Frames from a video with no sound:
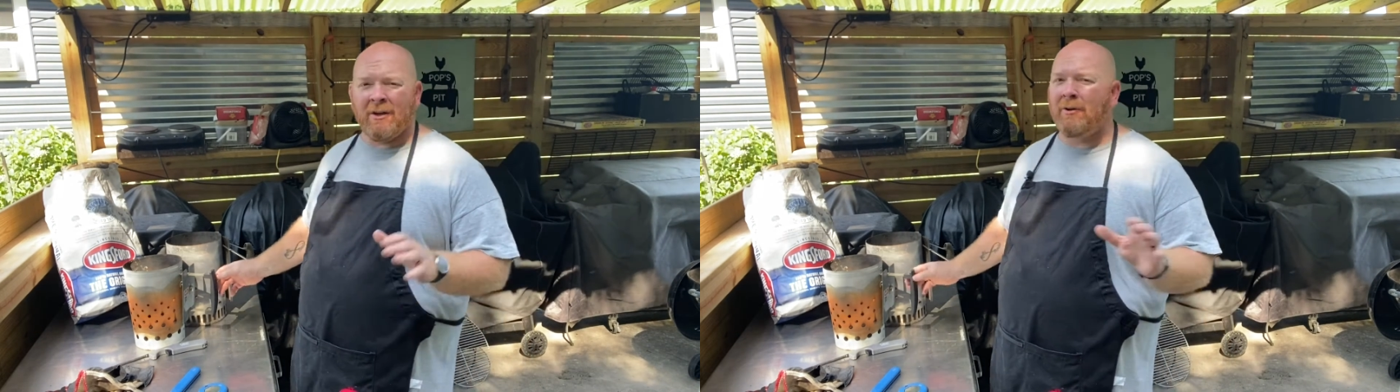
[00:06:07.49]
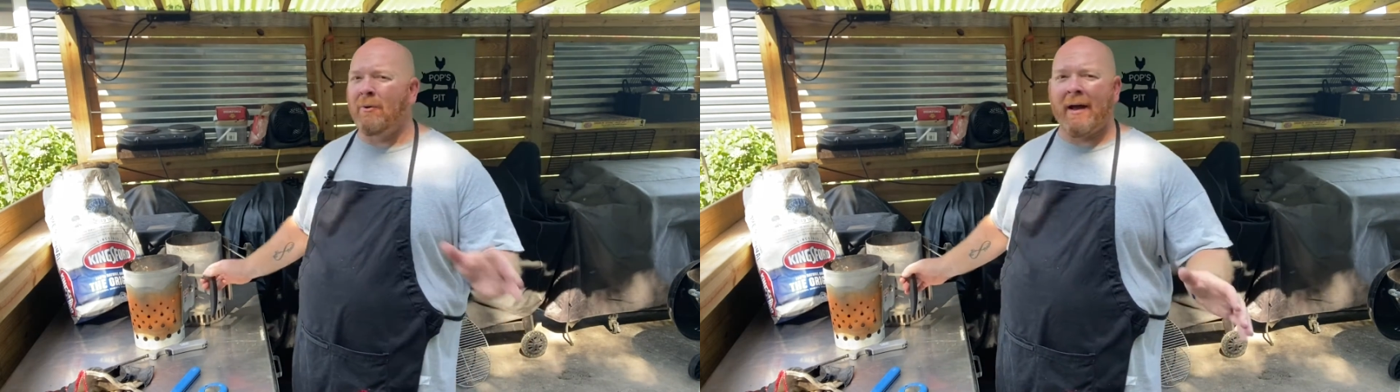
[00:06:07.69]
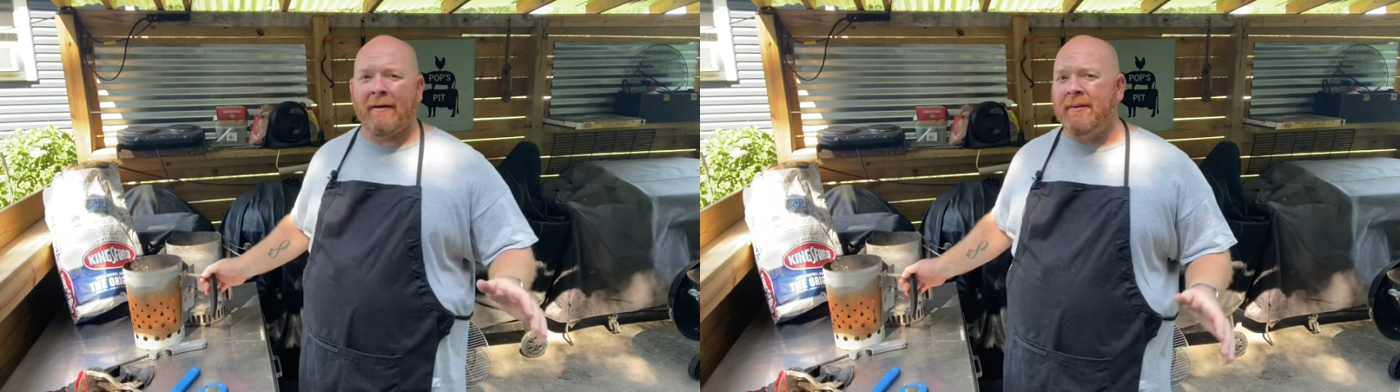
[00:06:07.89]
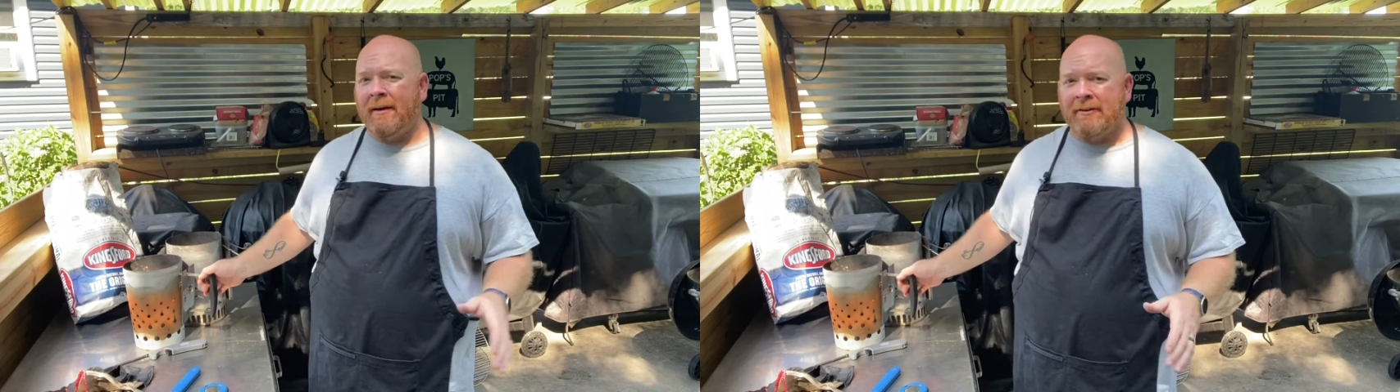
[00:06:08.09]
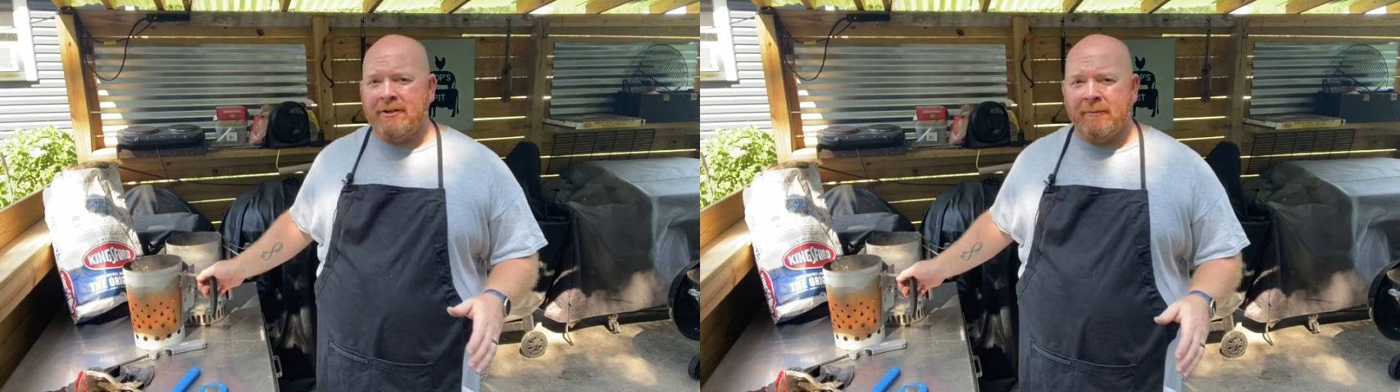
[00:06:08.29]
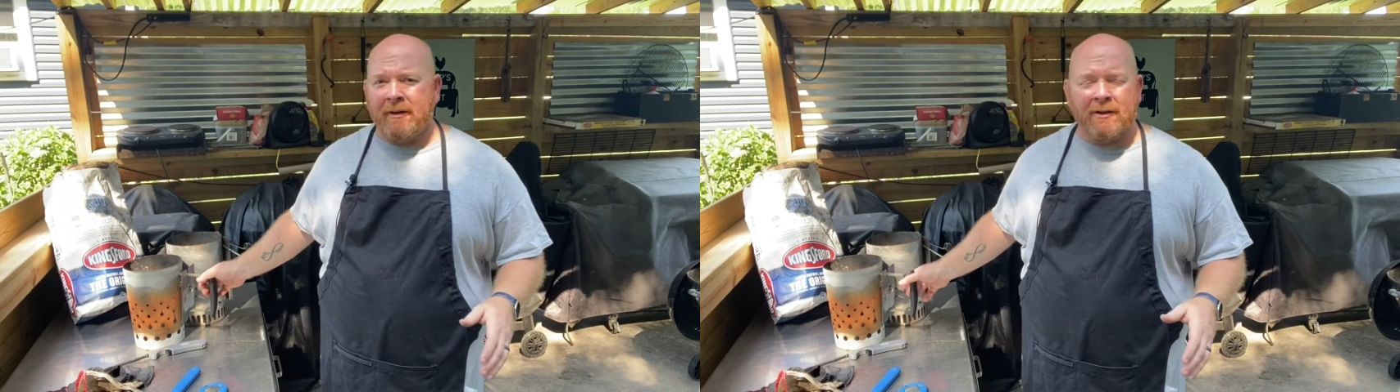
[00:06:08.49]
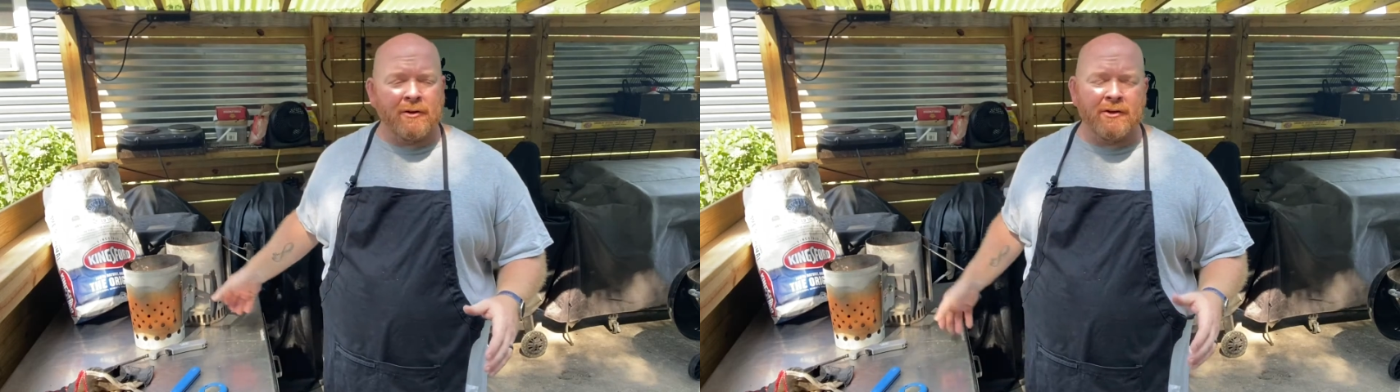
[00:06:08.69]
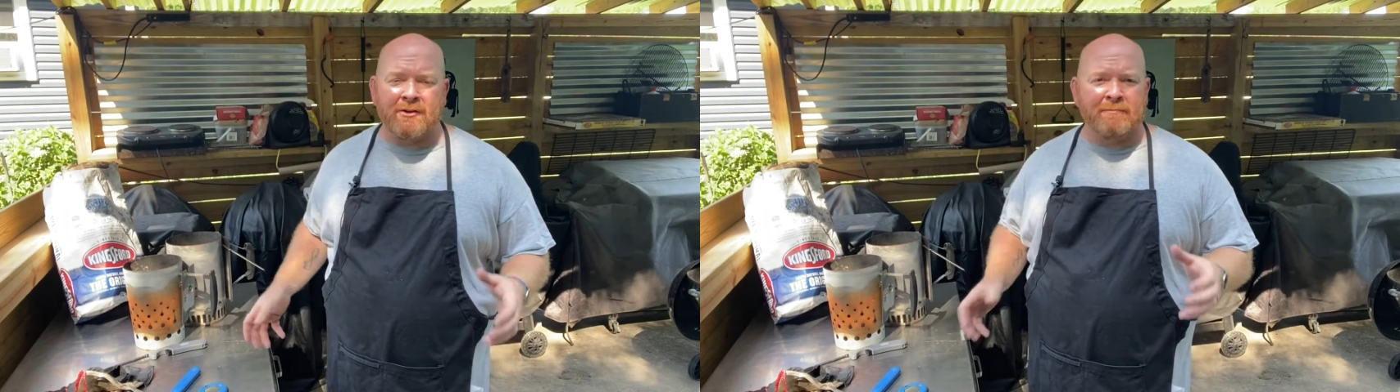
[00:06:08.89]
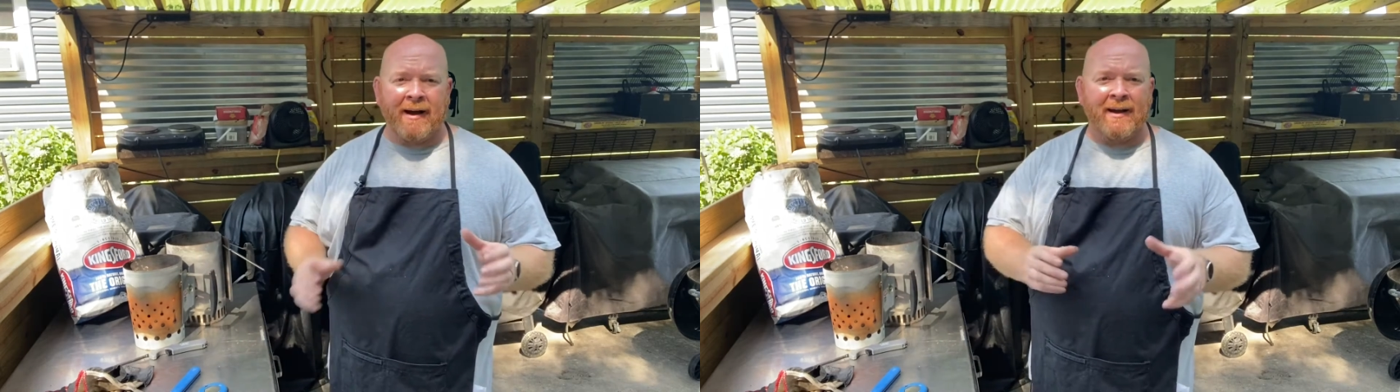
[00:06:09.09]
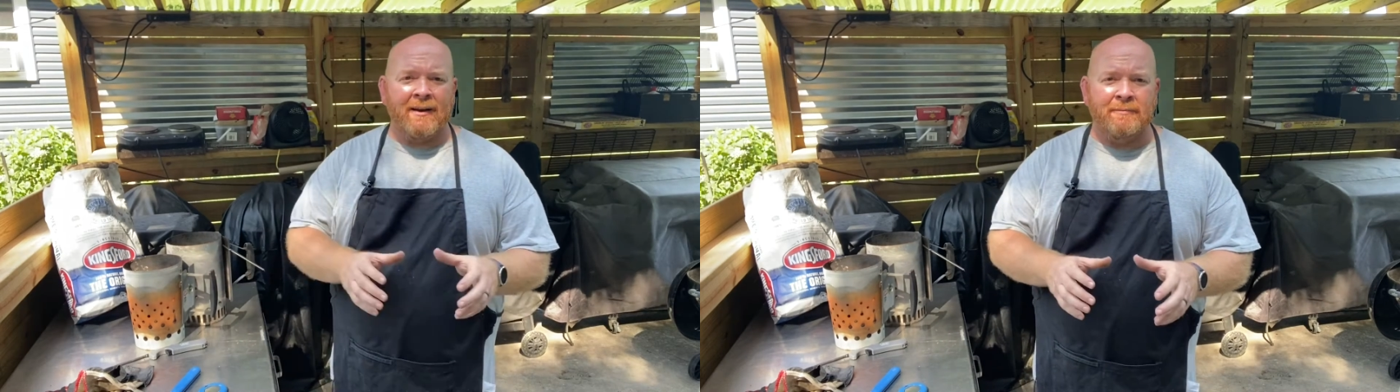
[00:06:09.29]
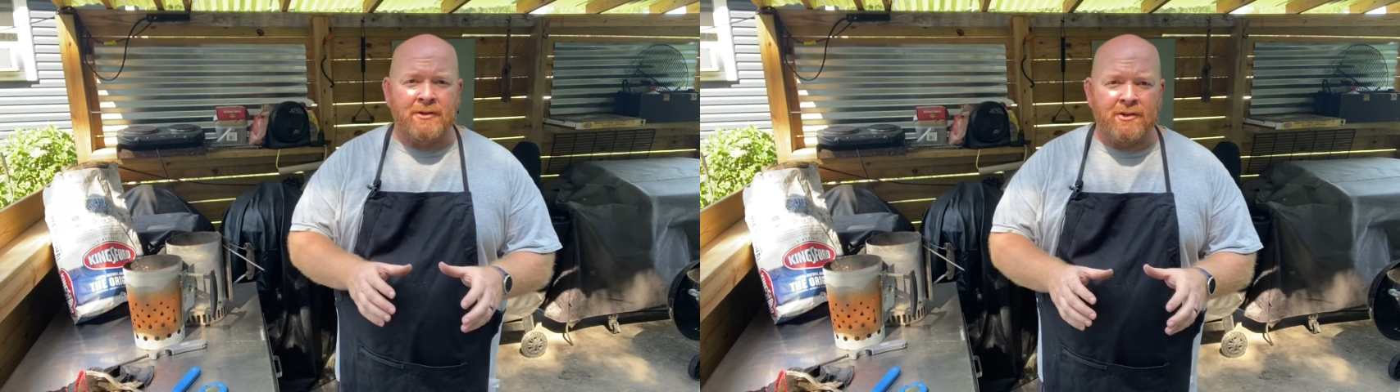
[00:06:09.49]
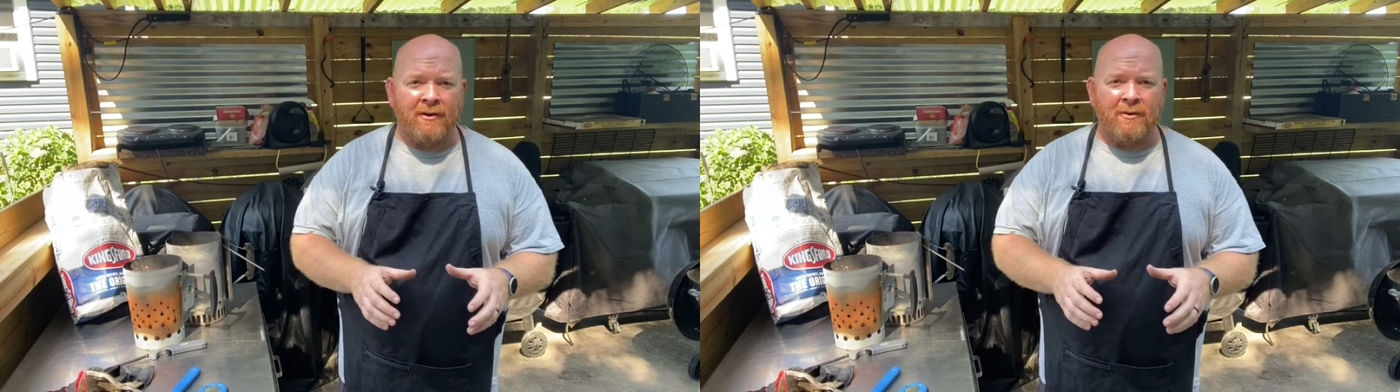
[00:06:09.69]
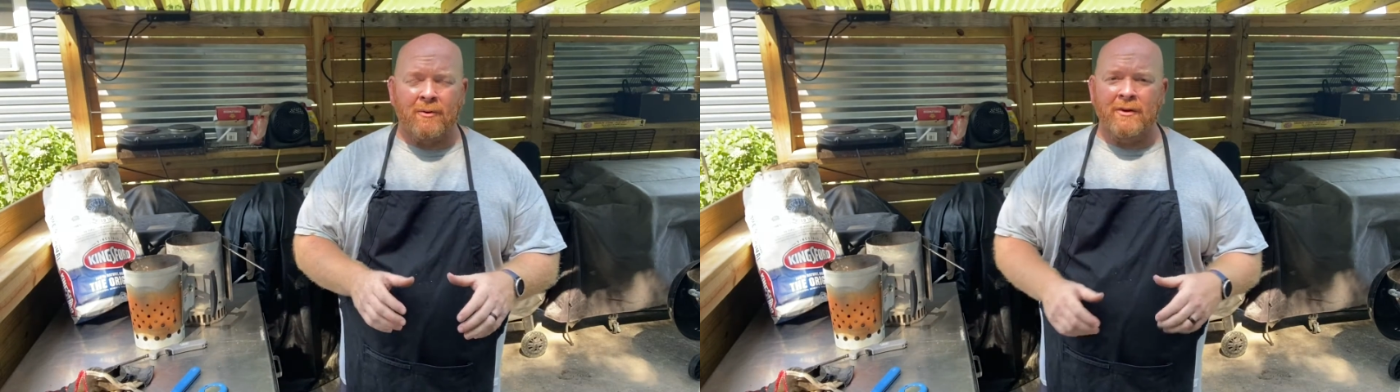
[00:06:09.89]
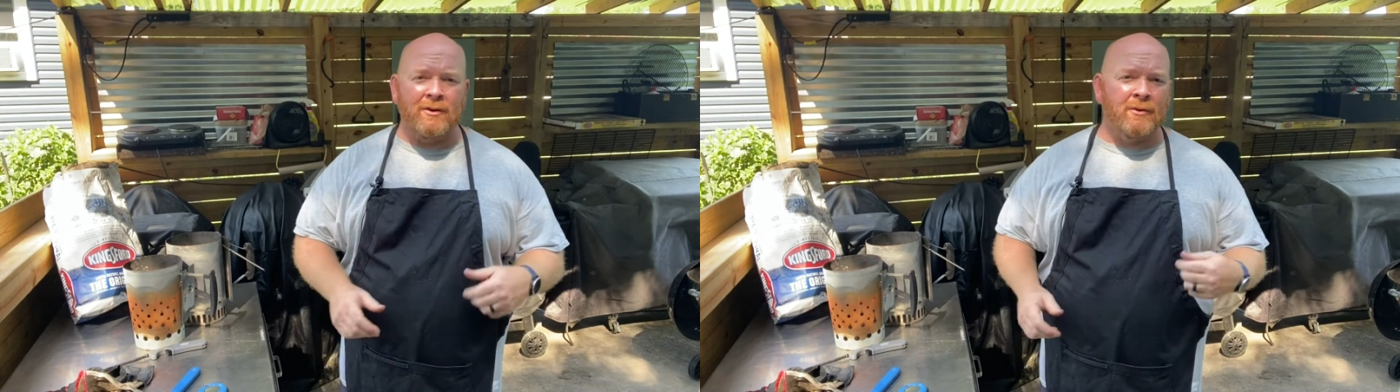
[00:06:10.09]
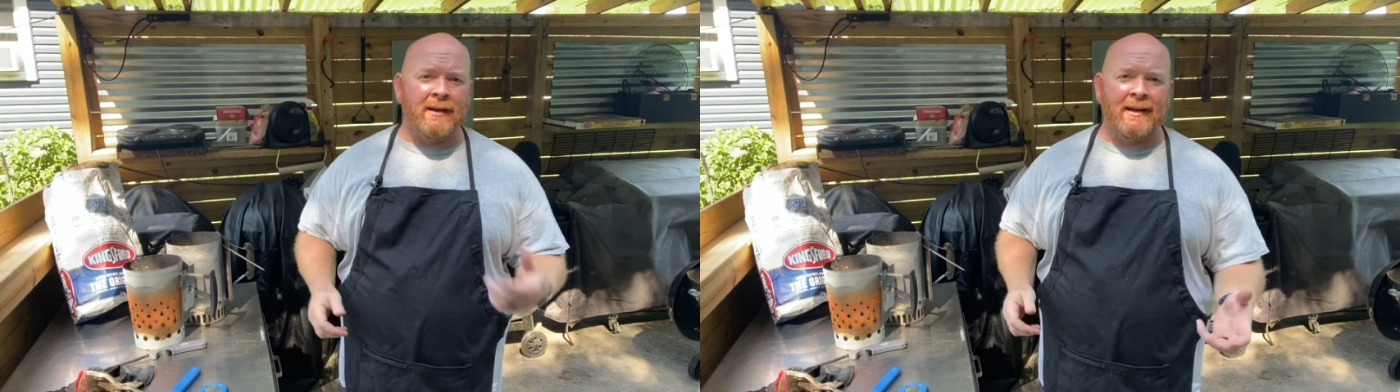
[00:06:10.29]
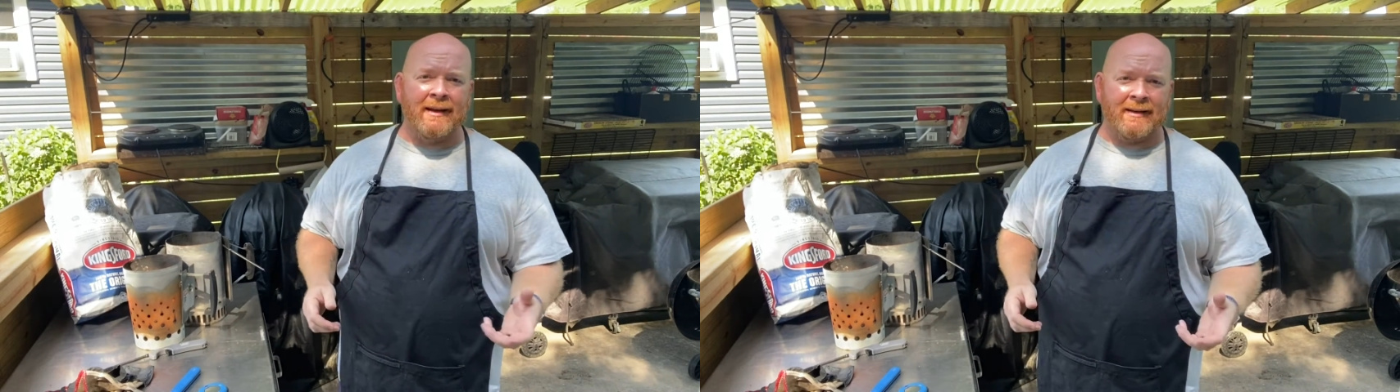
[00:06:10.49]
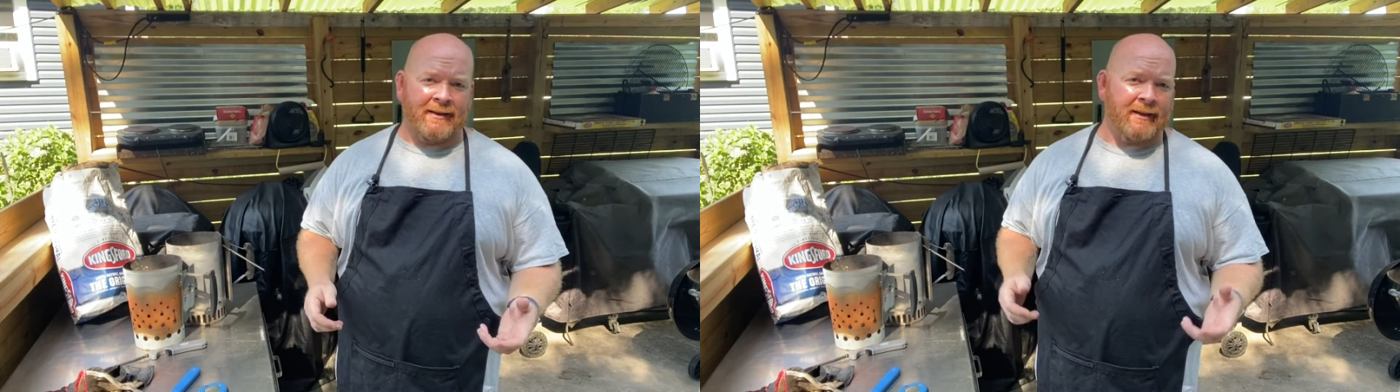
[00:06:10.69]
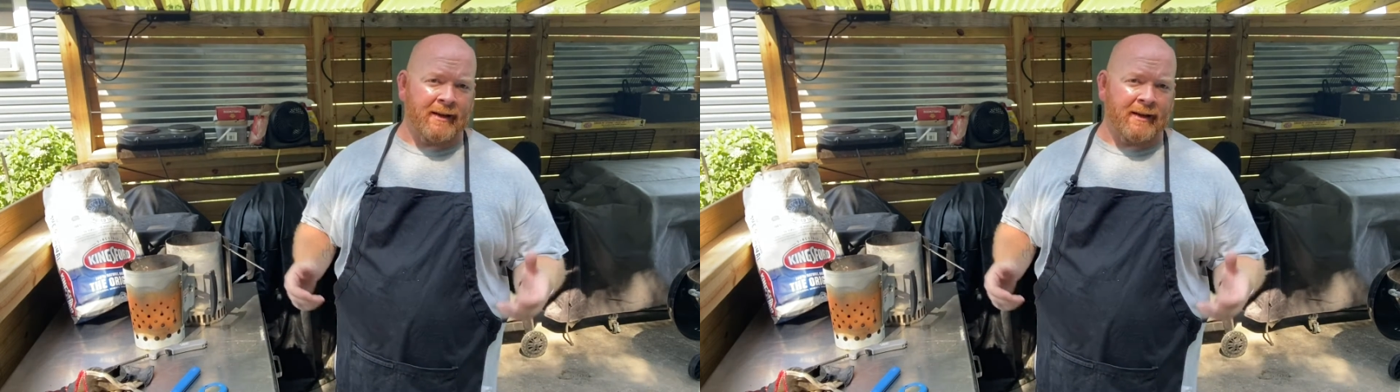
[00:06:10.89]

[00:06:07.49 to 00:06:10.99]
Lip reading: You don't have to have a chimney. You can just pile up the charcoal and you can light it.